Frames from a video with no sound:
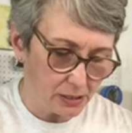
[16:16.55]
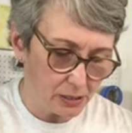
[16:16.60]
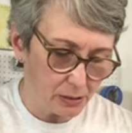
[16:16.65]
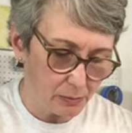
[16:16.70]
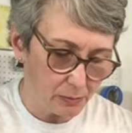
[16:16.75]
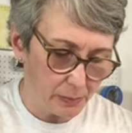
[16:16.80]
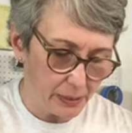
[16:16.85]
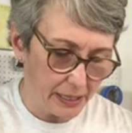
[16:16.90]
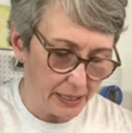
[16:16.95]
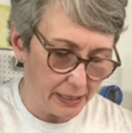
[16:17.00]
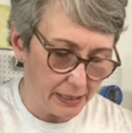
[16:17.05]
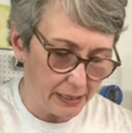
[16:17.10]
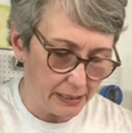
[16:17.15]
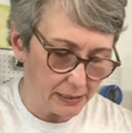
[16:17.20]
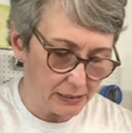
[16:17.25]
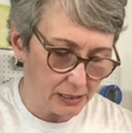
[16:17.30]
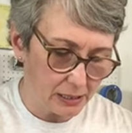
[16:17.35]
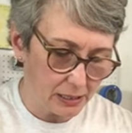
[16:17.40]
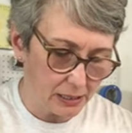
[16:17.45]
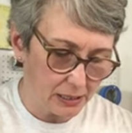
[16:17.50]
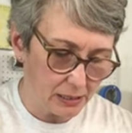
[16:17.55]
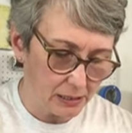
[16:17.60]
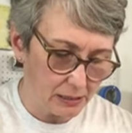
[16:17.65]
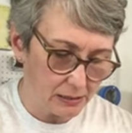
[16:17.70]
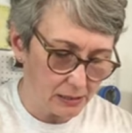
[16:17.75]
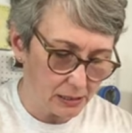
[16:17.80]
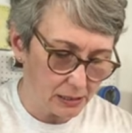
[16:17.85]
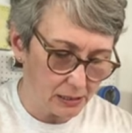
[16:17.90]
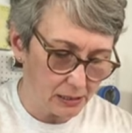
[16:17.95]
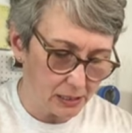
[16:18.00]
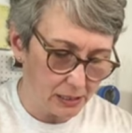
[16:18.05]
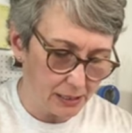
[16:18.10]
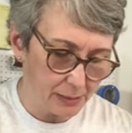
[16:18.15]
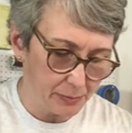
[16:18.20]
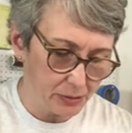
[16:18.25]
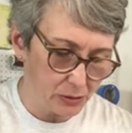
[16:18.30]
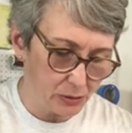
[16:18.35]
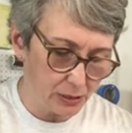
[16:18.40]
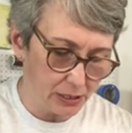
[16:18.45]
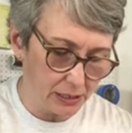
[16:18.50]
to paint the
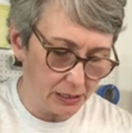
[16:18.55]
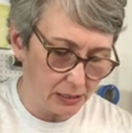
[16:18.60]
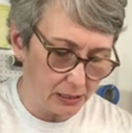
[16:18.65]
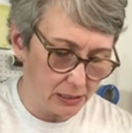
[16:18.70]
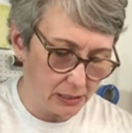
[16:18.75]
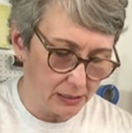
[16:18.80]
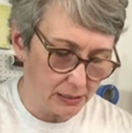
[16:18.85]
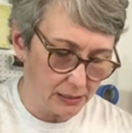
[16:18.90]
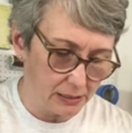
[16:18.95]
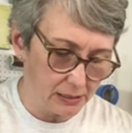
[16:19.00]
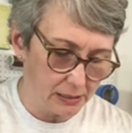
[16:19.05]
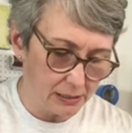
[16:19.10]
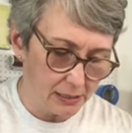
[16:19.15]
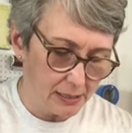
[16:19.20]
lime green on.